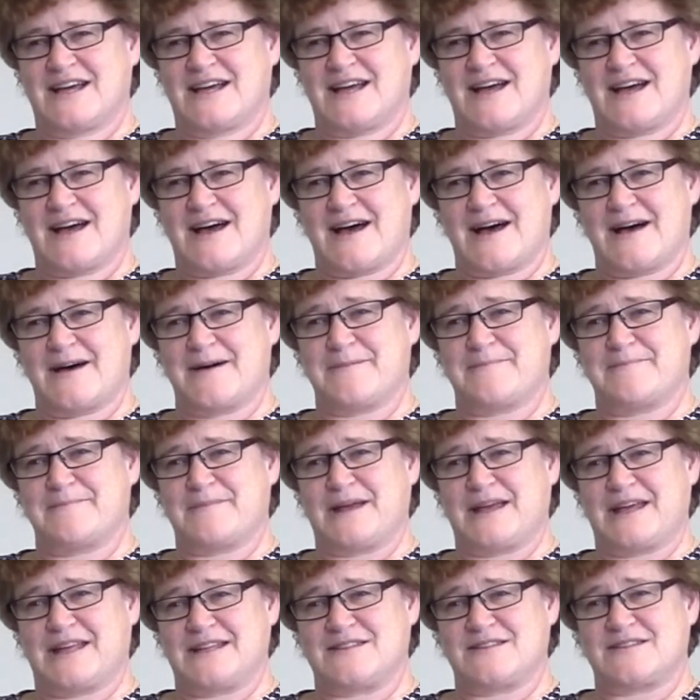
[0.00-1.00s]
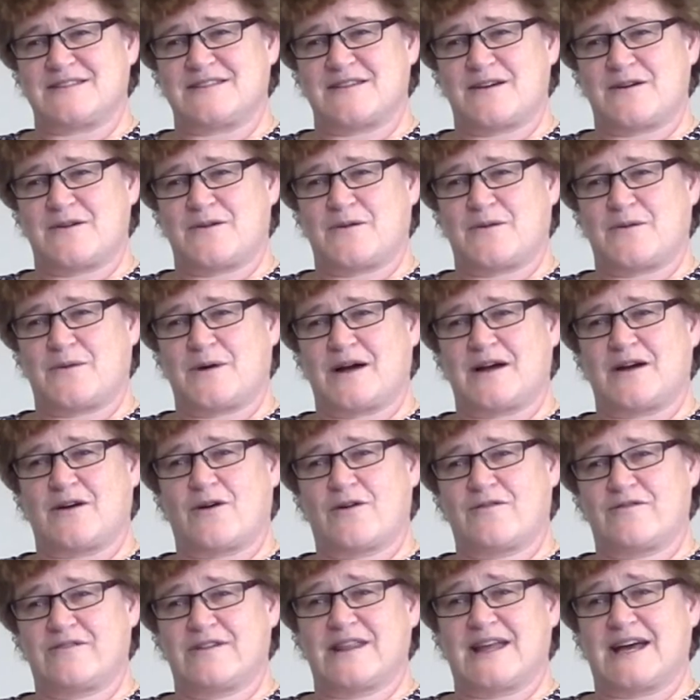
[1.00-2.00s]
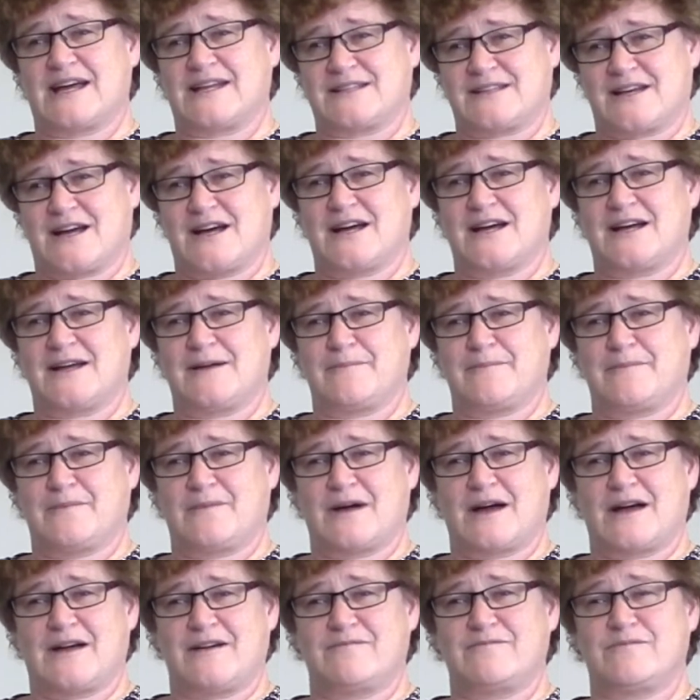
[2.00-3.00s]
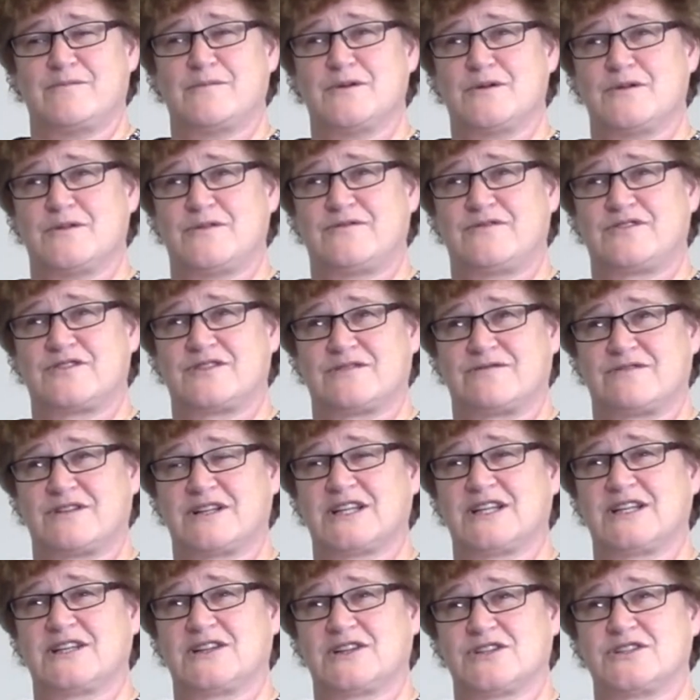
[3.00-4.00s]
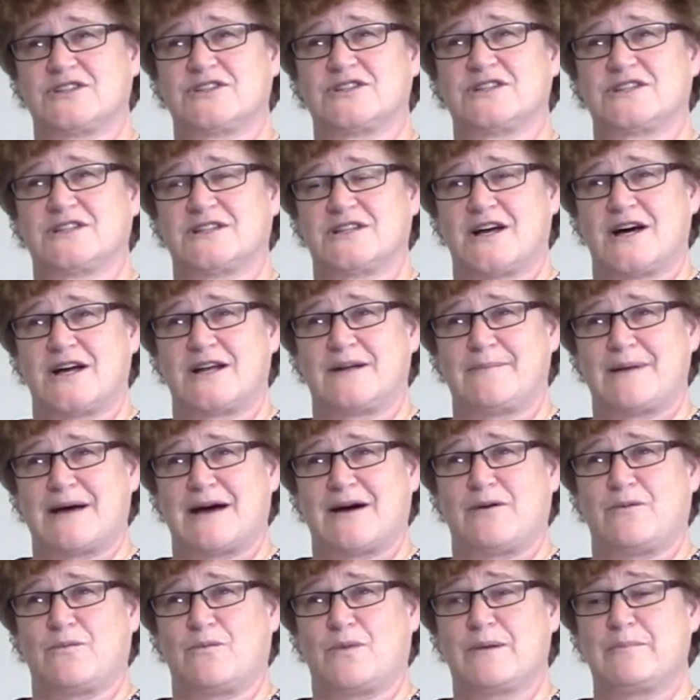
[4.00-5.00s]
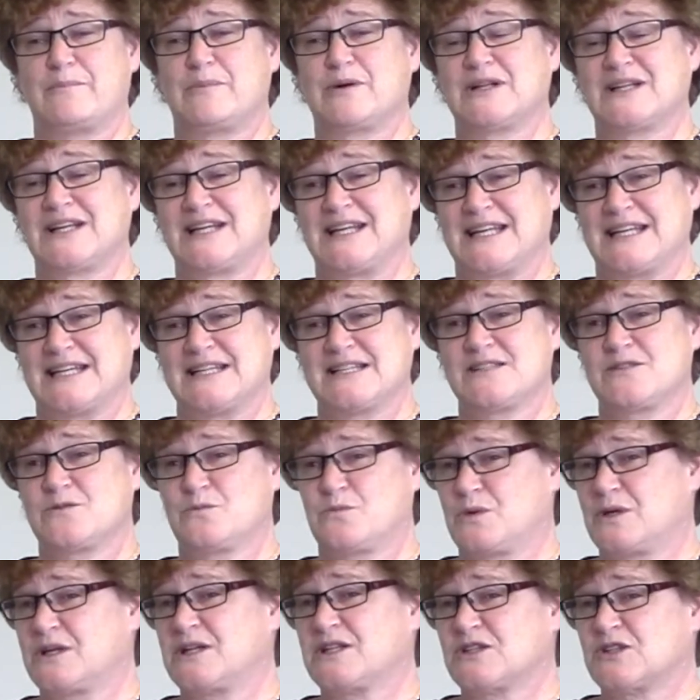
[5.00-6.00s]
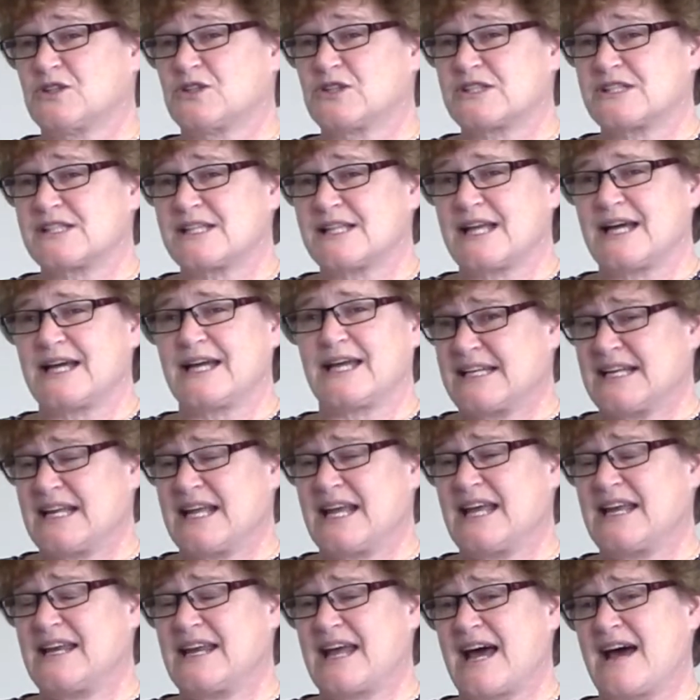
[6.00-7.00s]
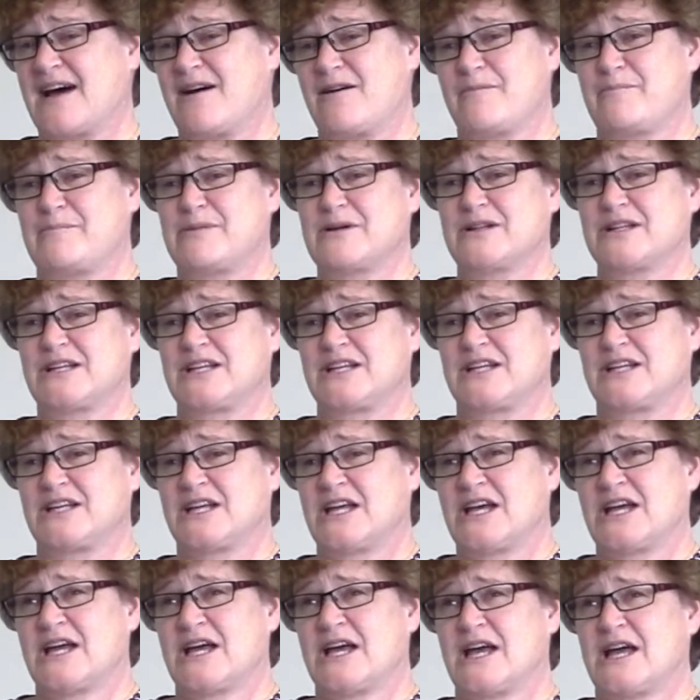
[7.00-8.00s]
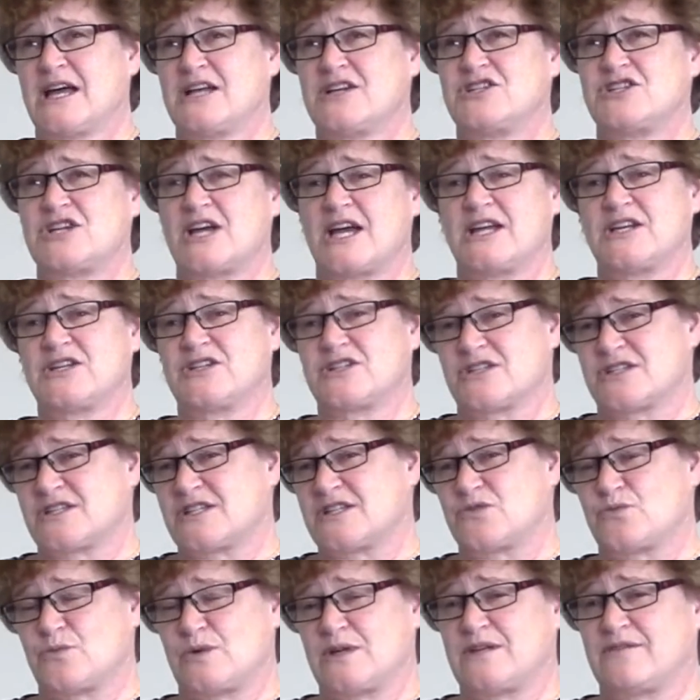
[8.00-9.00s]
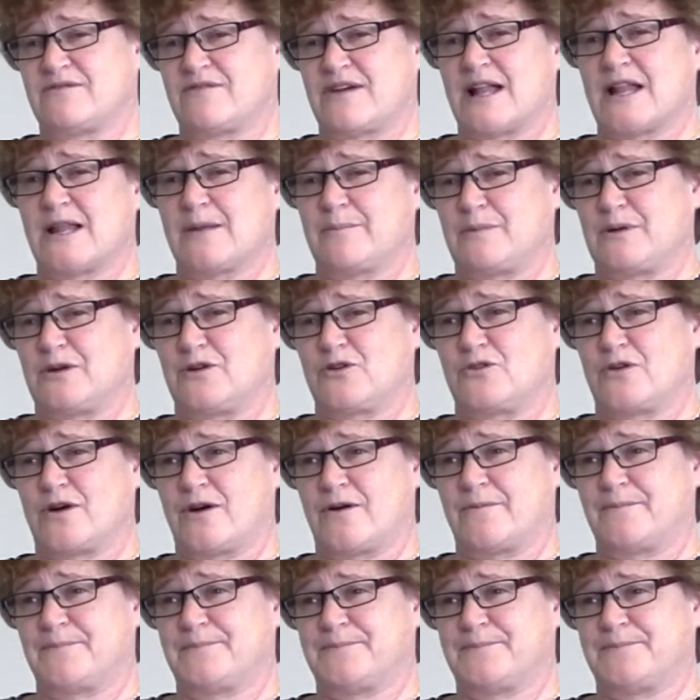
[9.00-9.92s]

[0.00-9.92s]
And so over that time, I've moved to really learn a lot about what bullying is, what it looks like, and how bullying changes as we develop and grow.